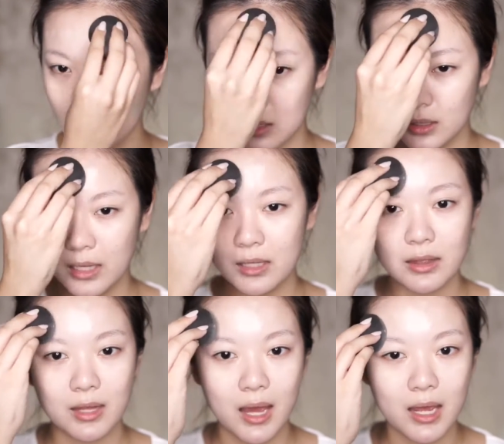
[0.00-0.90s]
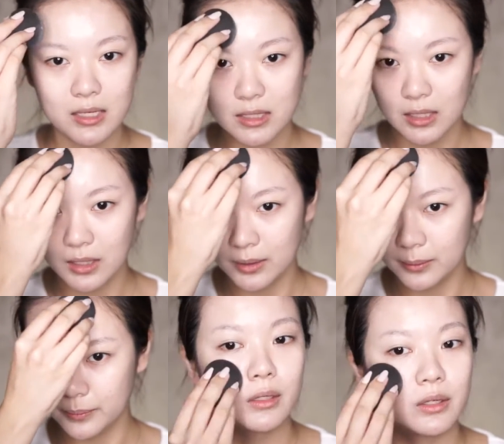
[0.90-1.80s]
I like that.
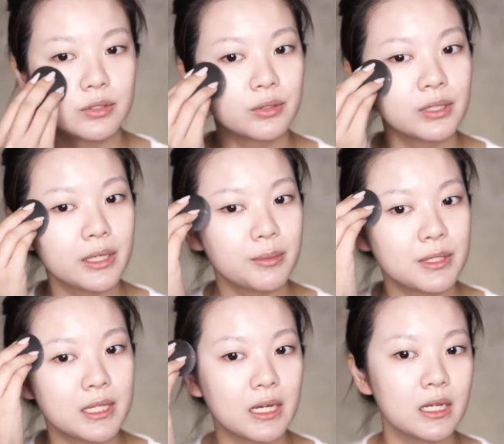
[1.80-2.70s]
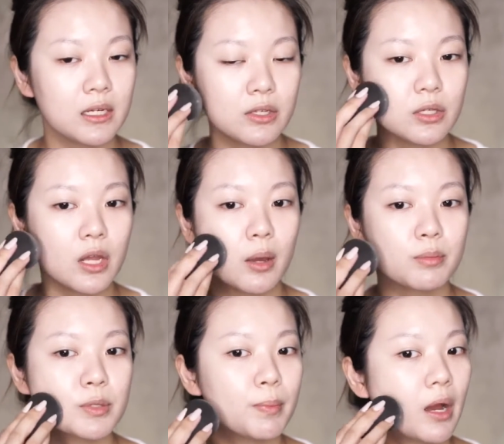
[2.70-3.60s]
It also claims that it is
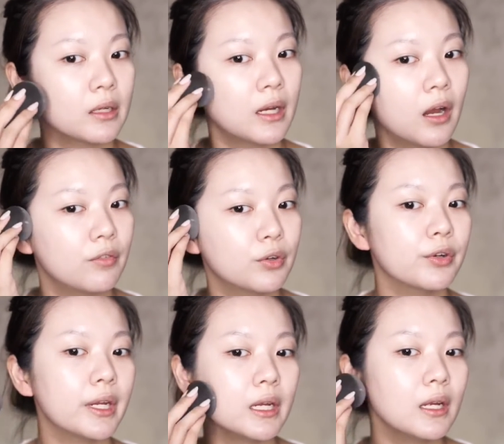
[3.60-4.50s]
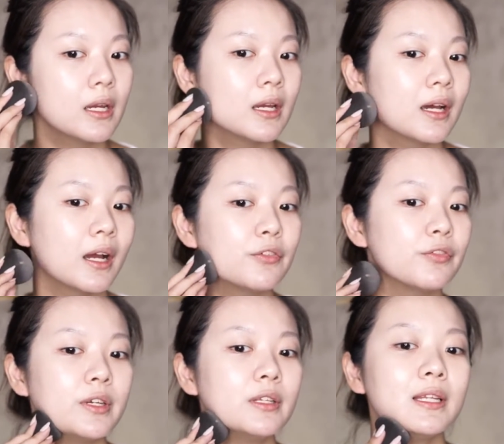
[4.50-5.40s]
spot covering. I
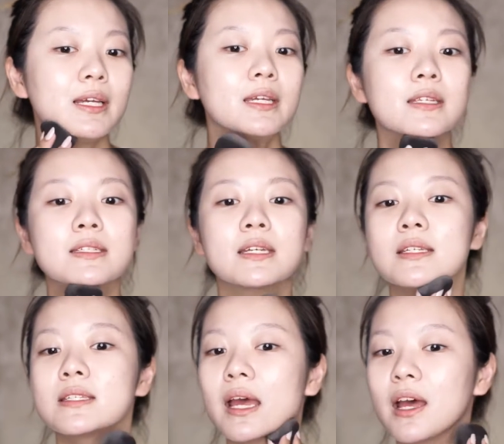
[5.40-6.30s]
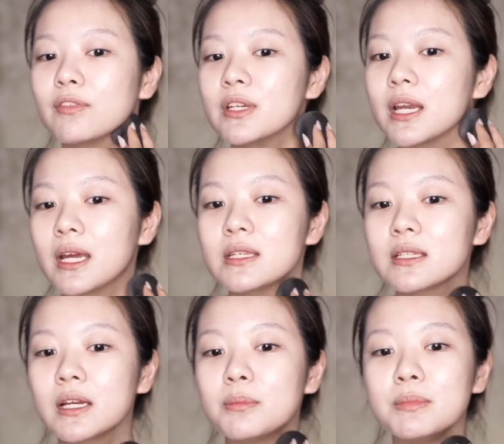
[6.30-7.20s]
feel like it does have a
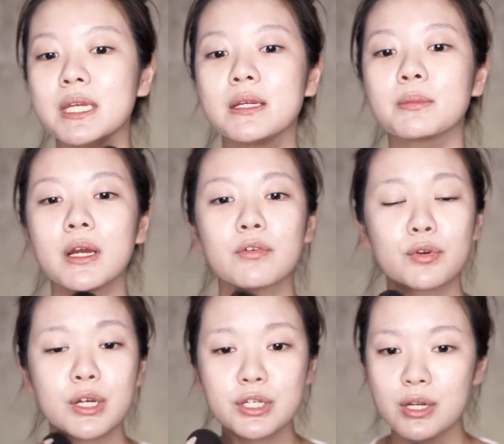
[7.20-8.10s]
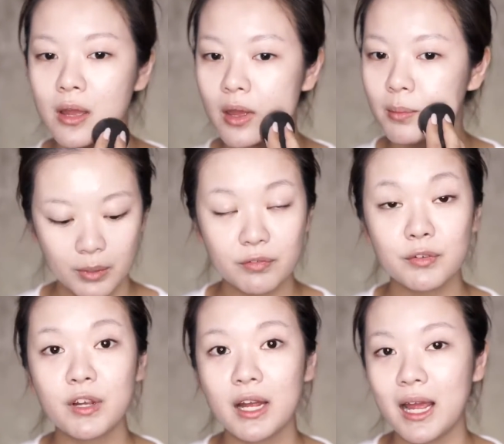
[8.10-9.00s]
nice kind of medium coverage, but if
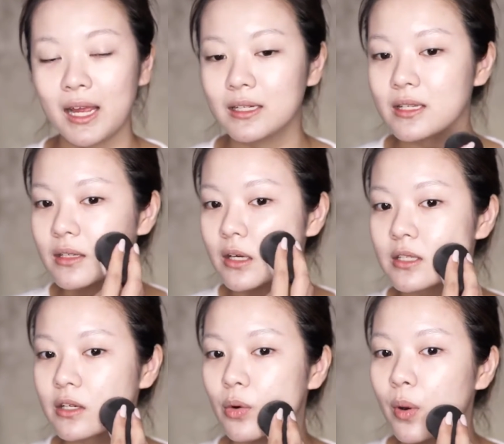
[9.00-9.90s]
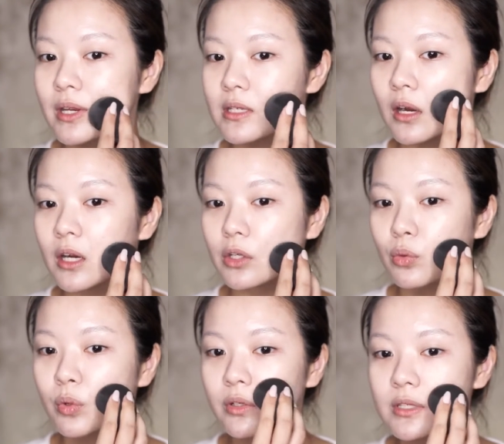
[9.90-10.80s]
you've got acne scars that are quite dark,
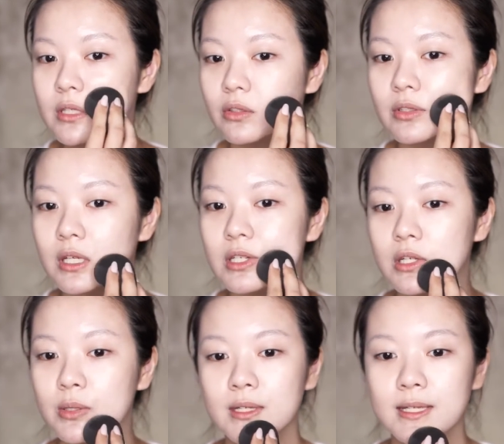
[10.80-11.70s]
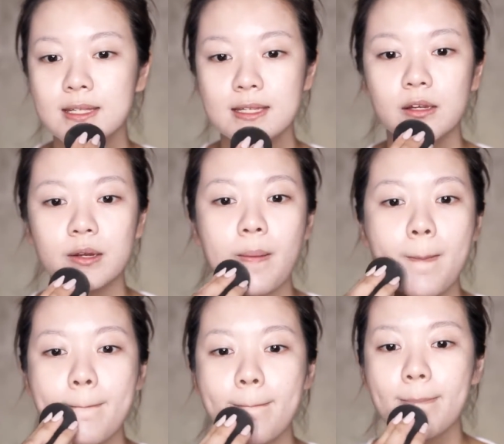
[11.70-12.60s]
you will still need to use a concealer.
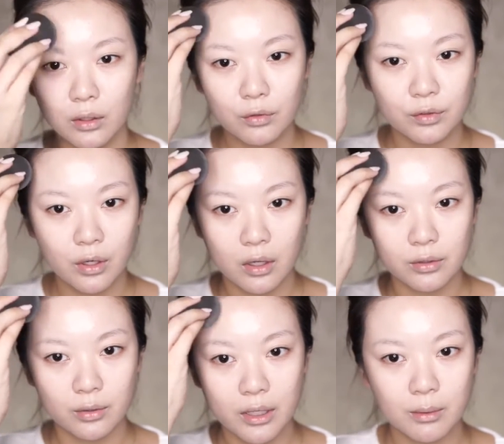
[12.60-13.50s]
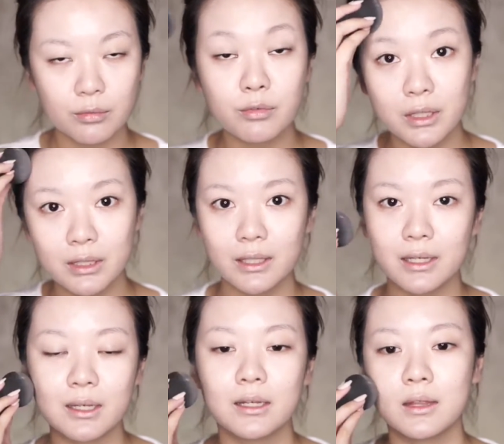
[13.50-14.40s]
Overall though, I am really
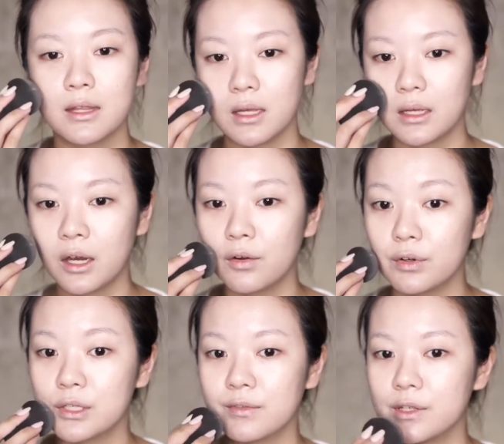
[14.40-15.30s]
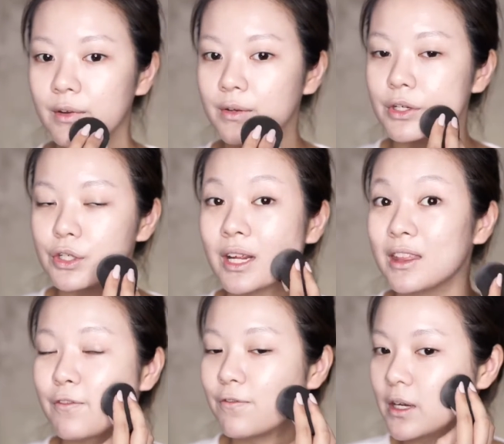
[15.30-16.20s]
liking the coverage of this foundation
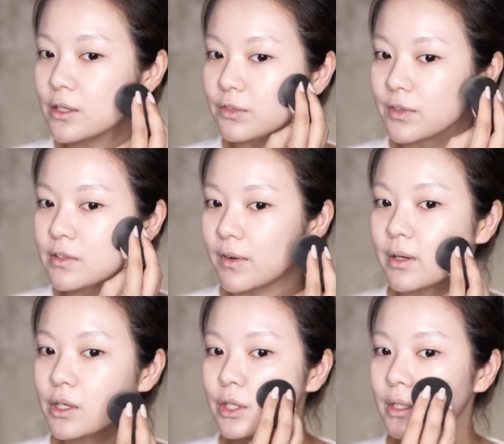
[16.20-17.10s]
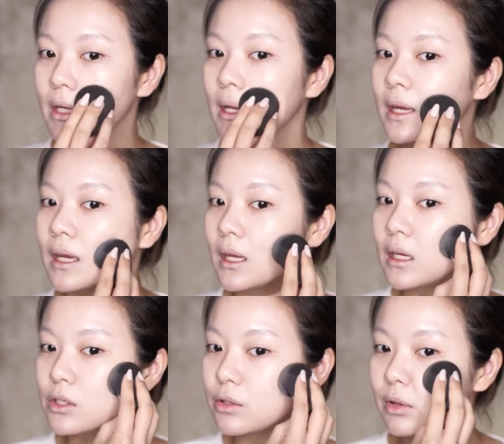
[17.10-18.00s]
and the finish of this foundation. And
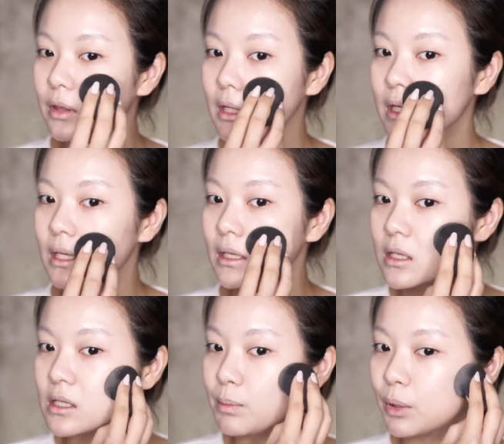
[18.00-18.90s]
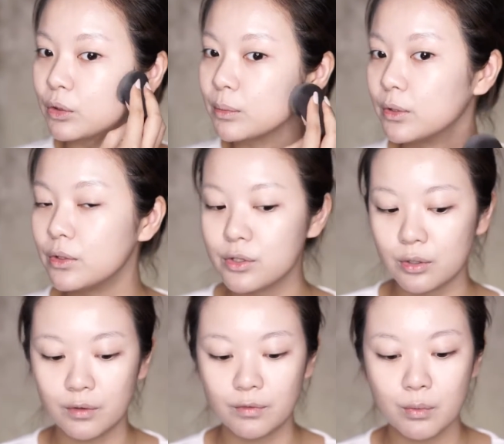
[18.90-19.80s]
I do think it is buildable,
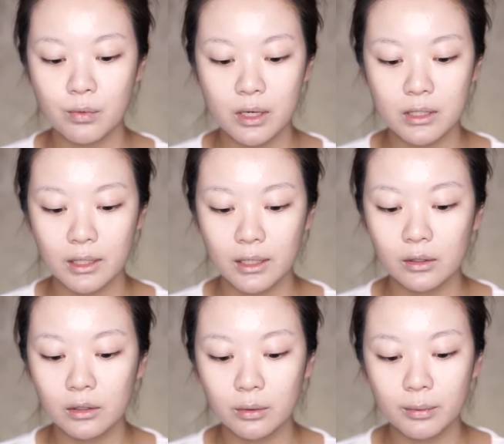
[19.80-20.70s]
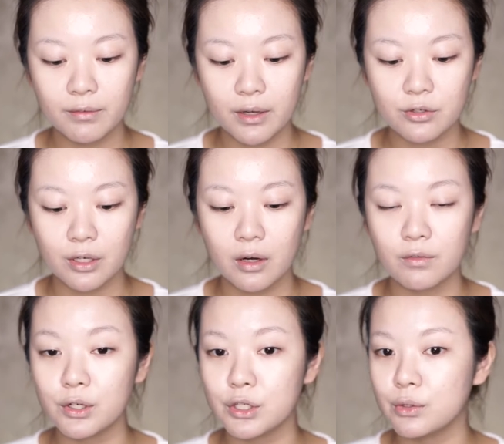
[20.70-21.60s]
so if you want like a little bit of extra
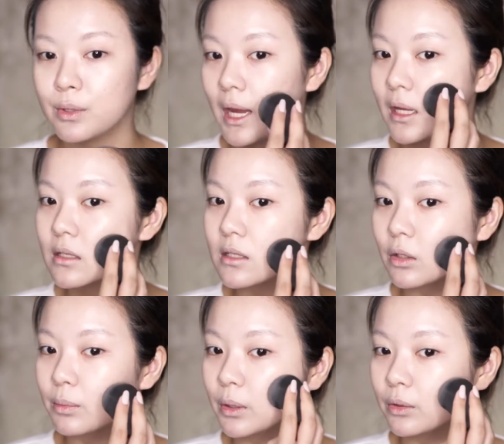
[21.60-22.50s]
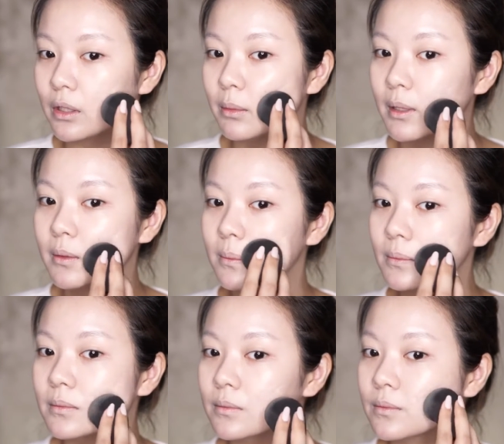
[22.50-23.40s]
coverage, you can still build it a bit.
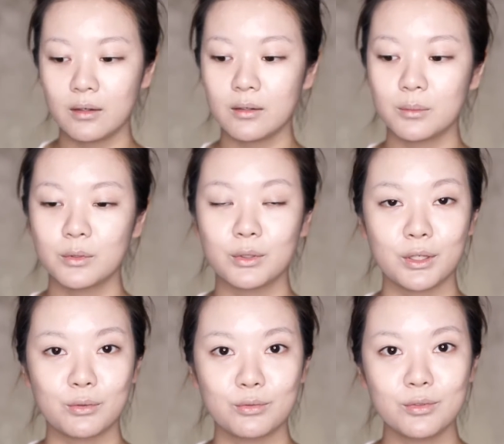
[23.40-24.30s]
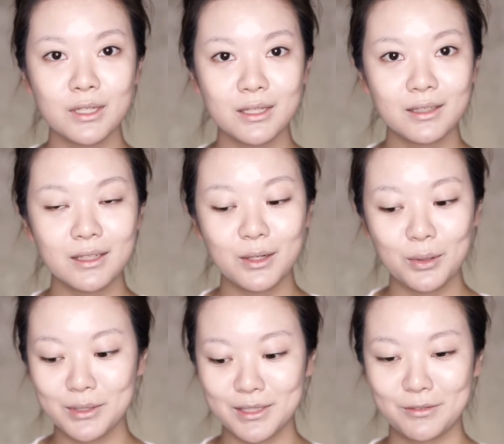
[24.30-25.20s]
I am looking really
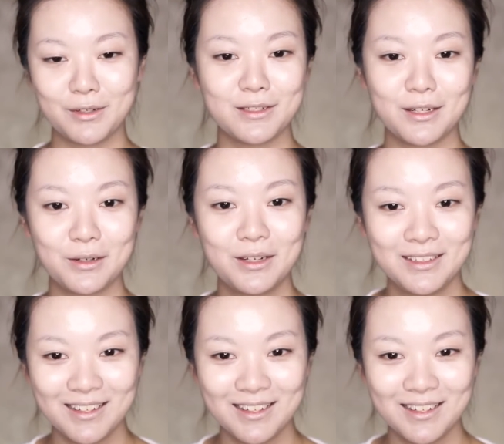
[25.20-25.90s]
ghostly right now.